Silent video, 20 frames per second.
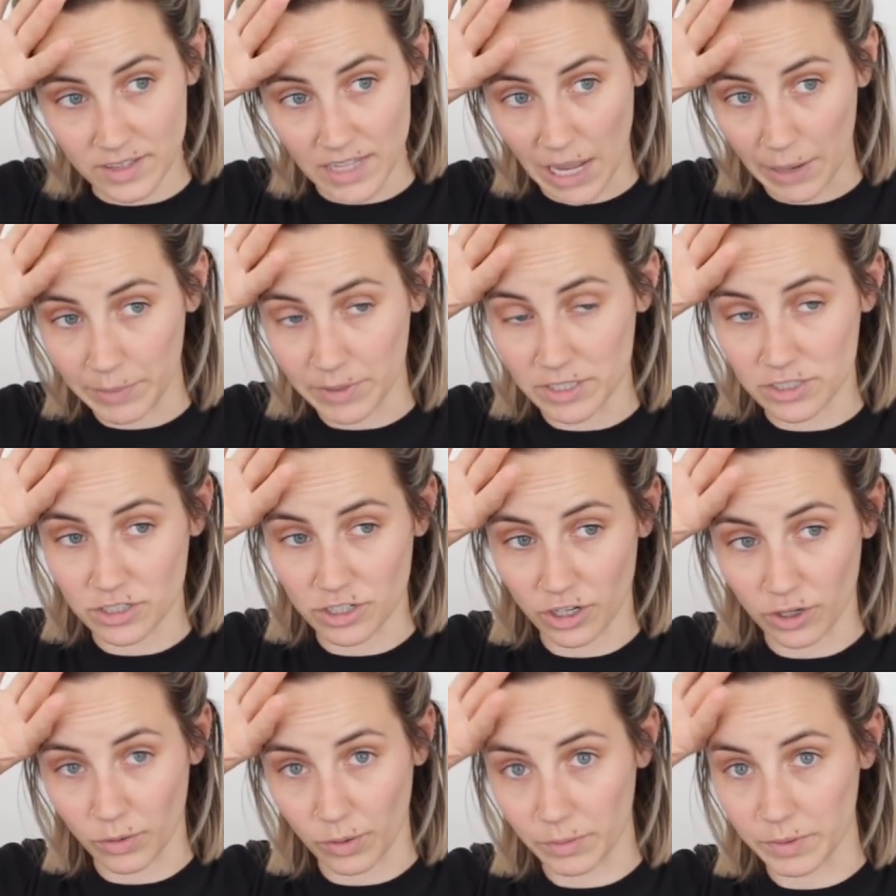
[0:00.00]
that we
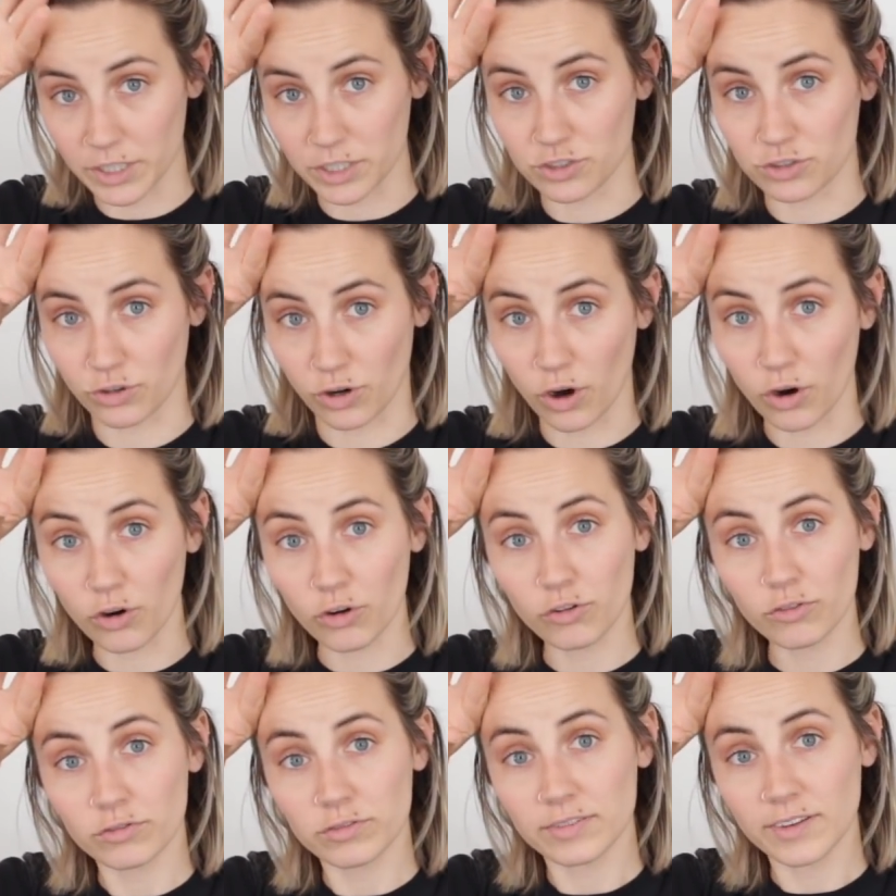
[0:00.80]
took where we
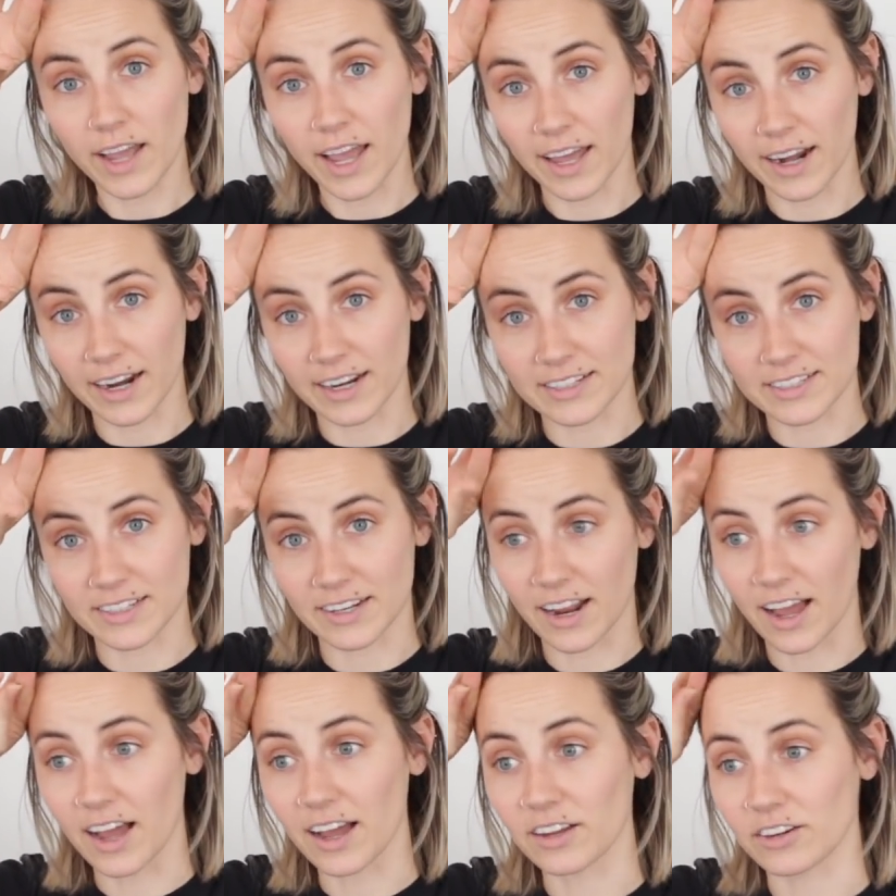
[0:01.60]
drove, and I did
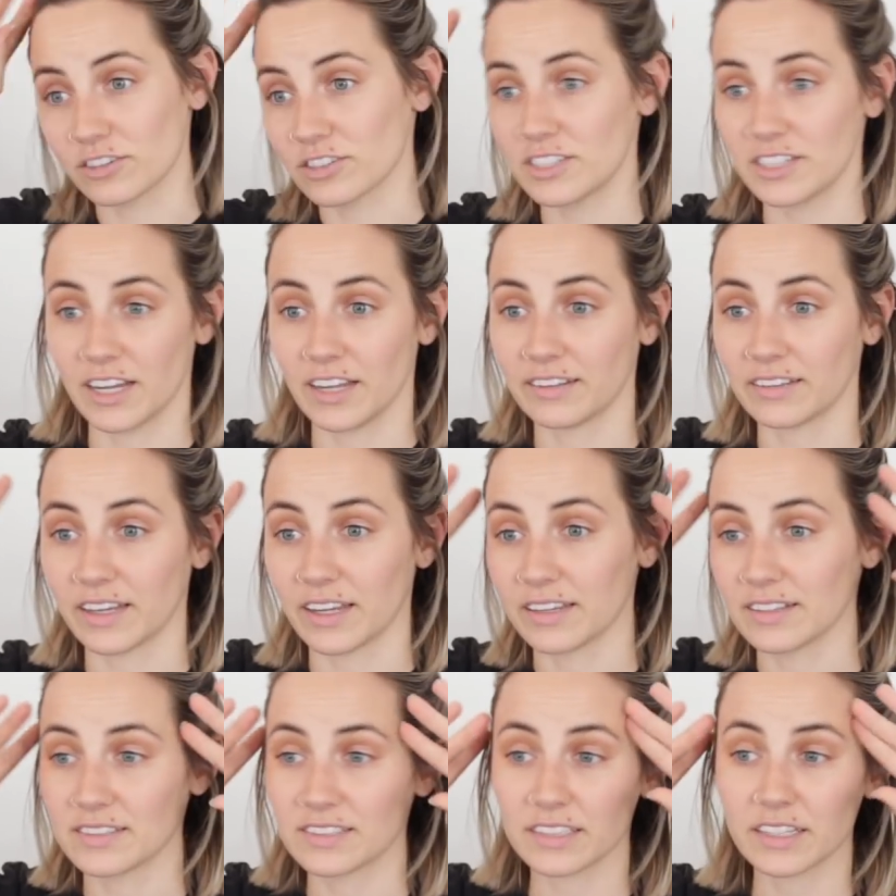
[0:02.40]
not understand
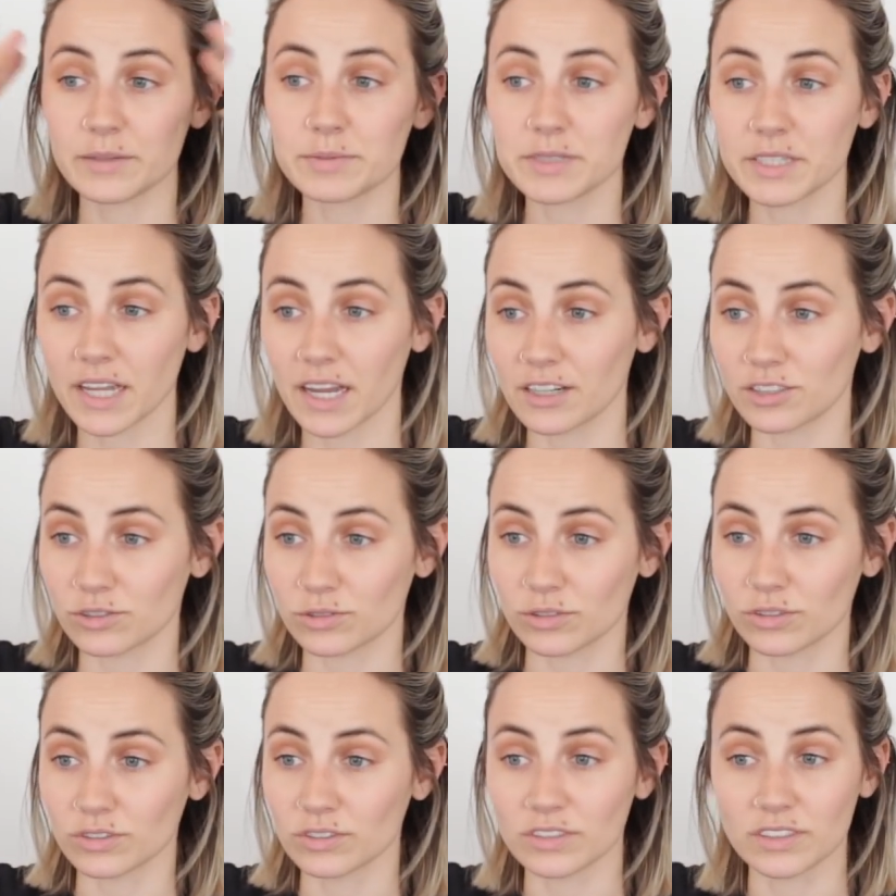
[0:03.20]
like sleep
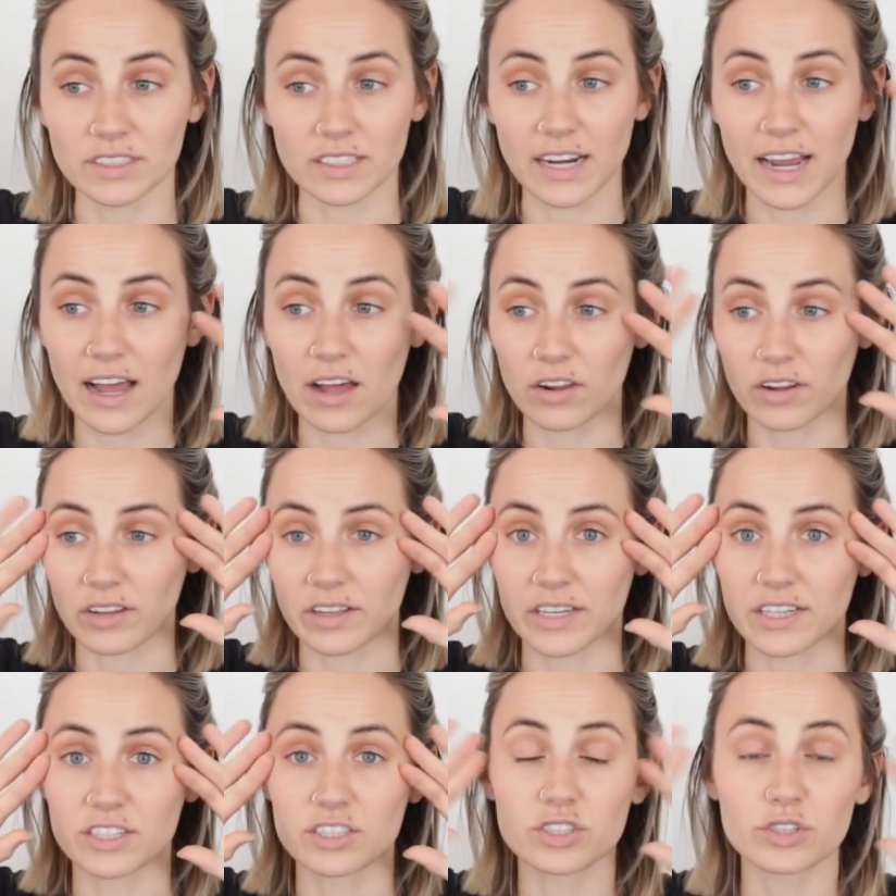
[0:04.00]
schedules and how to
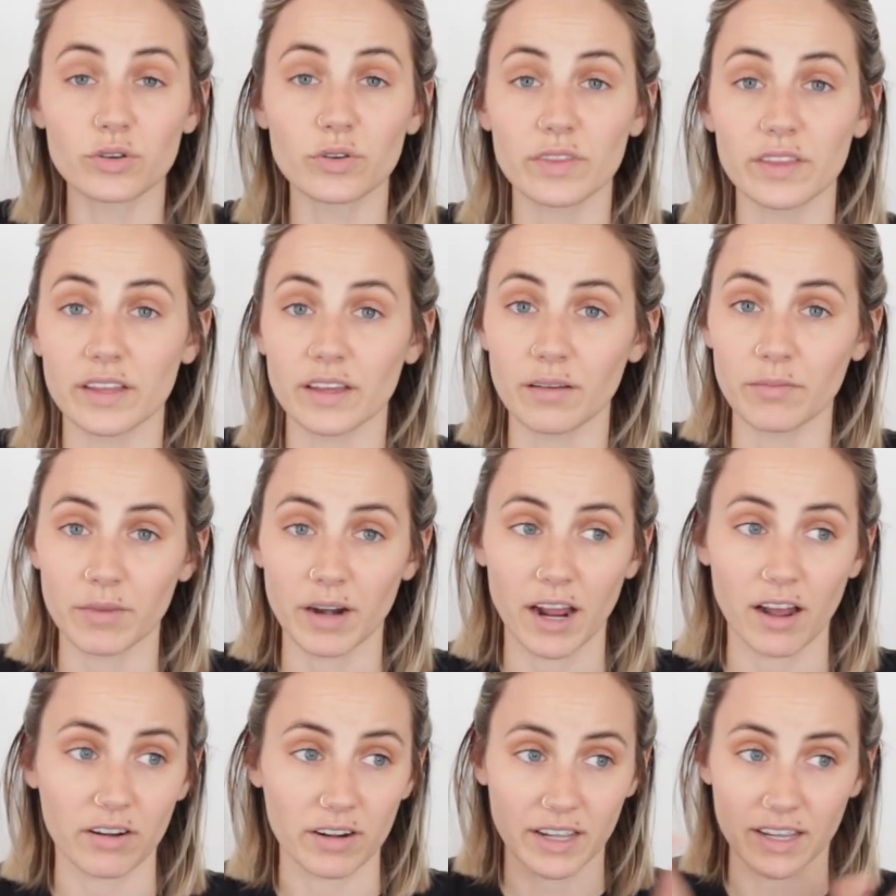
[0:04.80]
like soothe him and
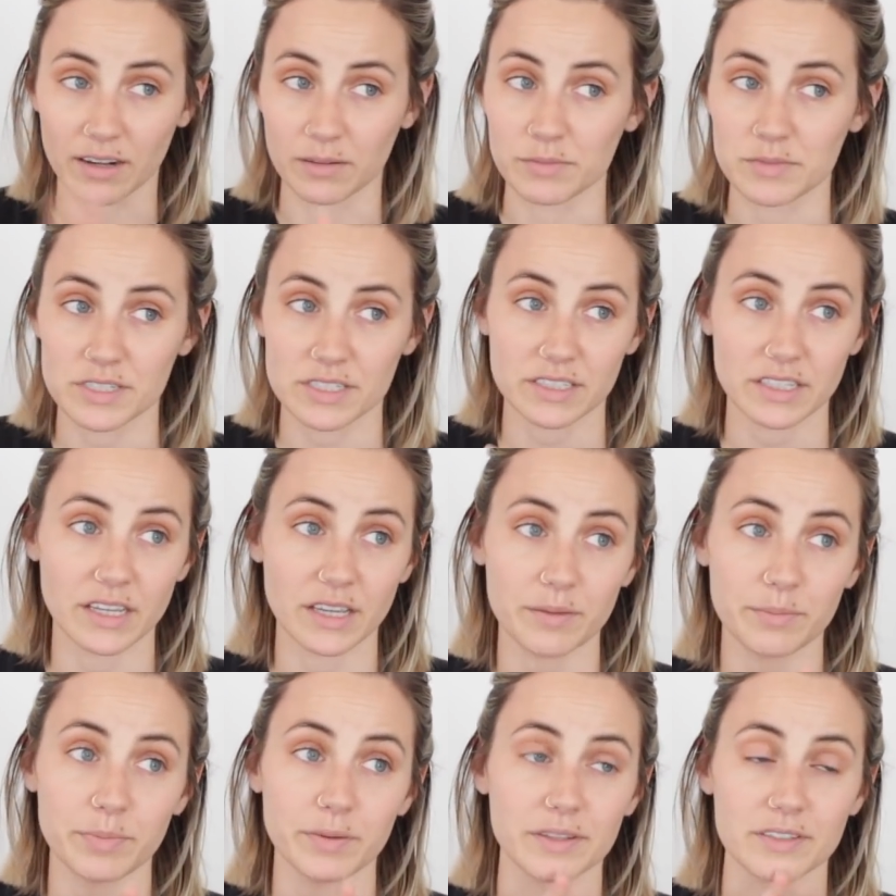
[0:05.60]
how to get him to
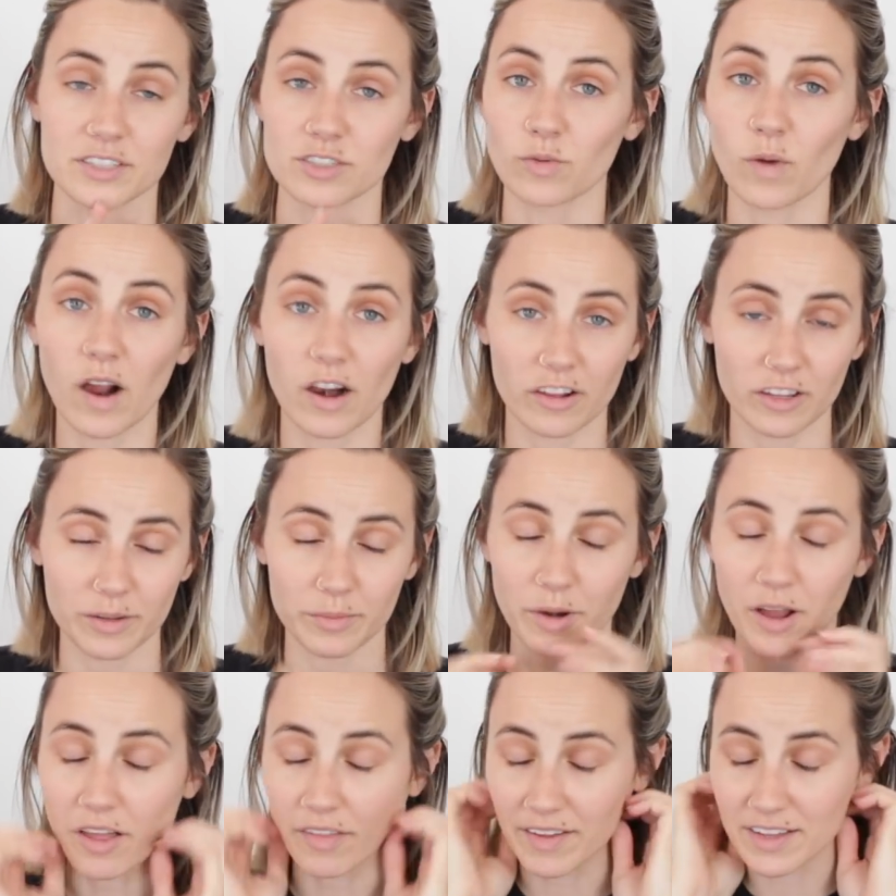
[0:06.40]
sleep and swaddle him
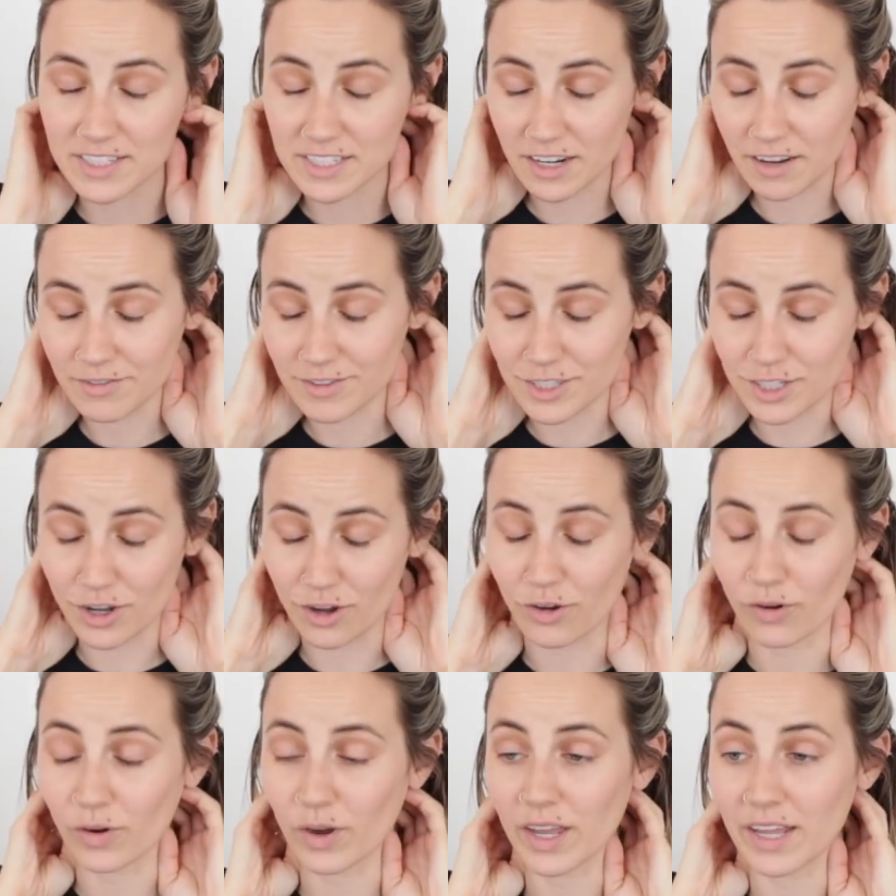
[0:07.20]
and all that stuff.
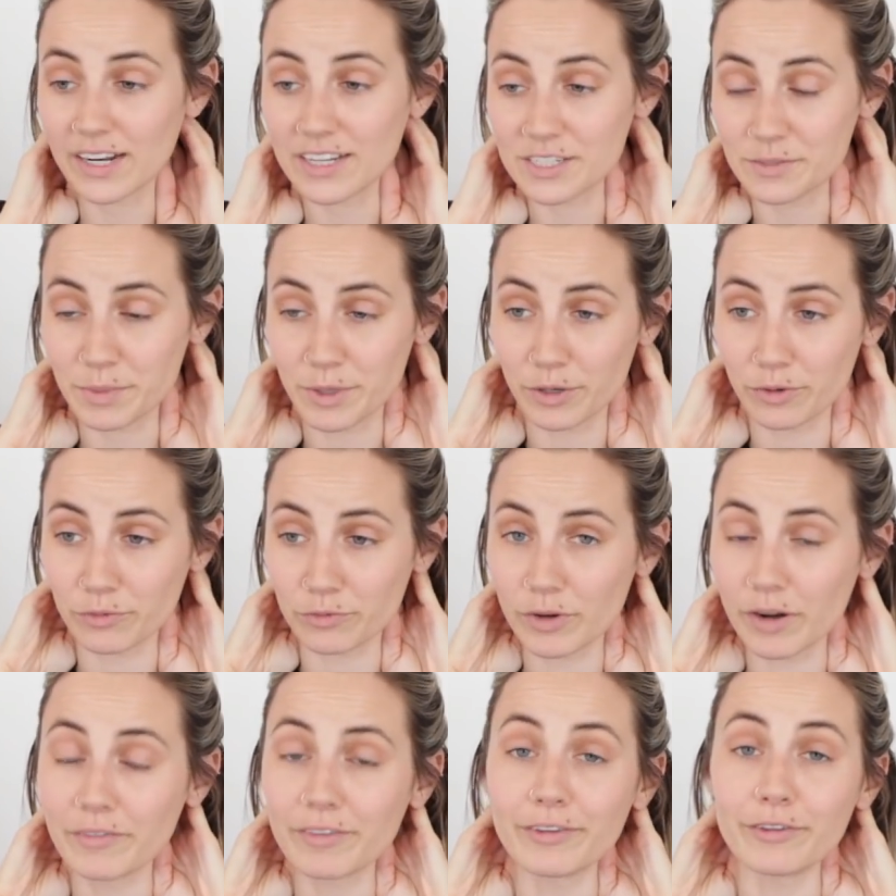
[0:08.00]
So it has been
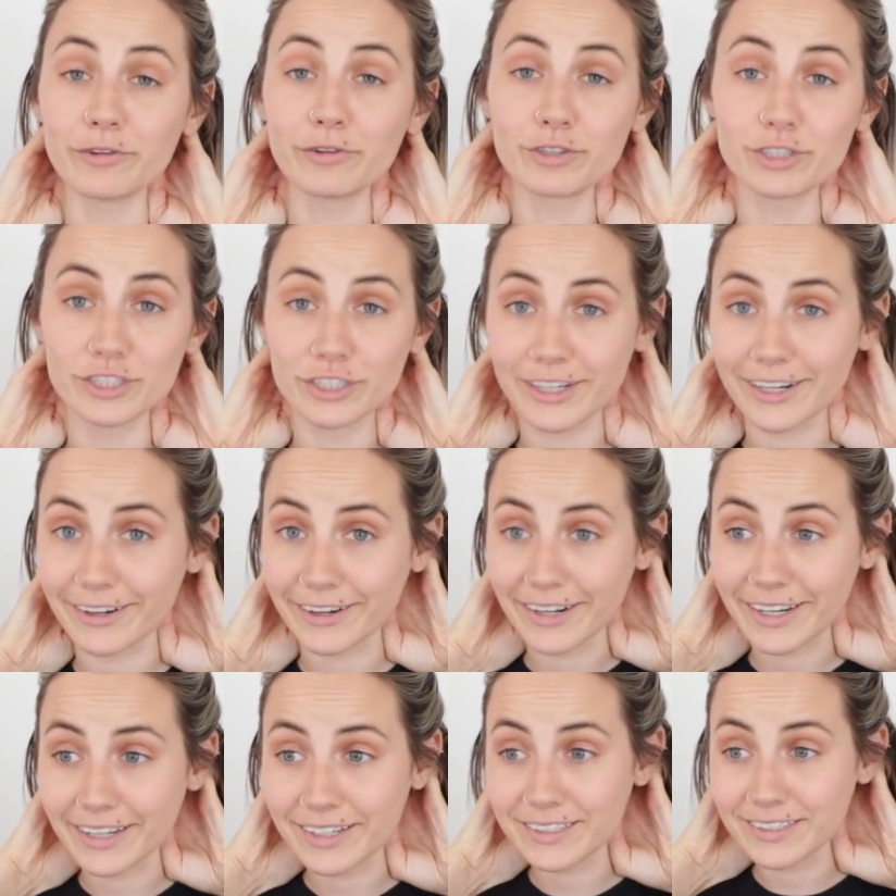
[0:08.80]

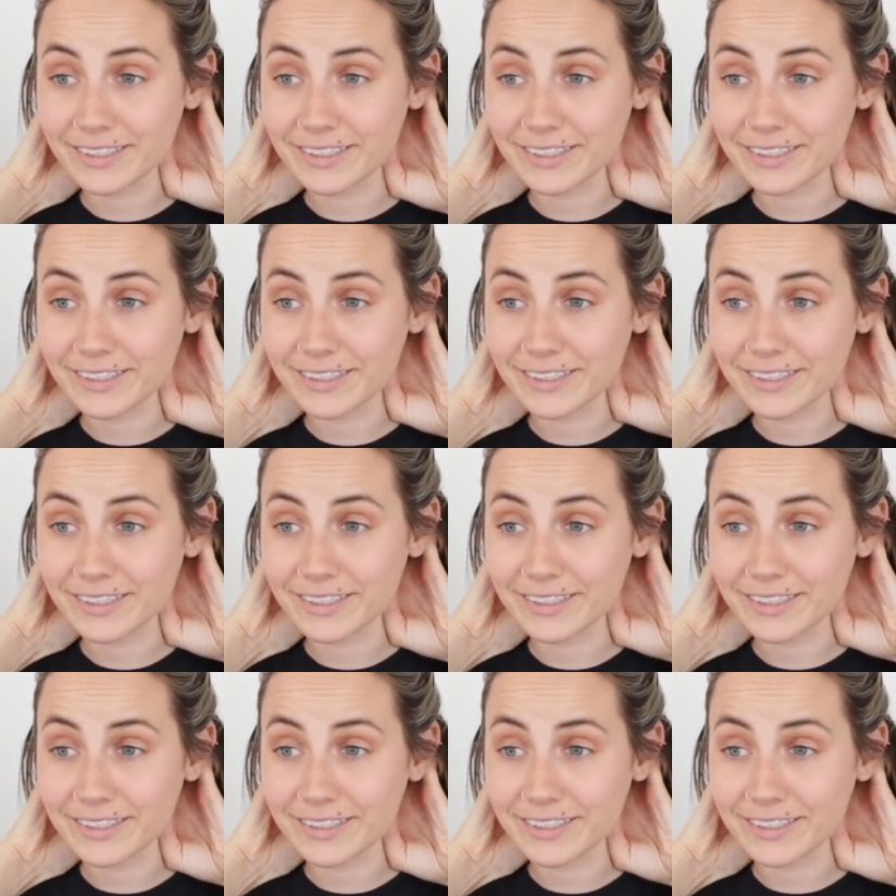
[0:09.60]
revolutionary,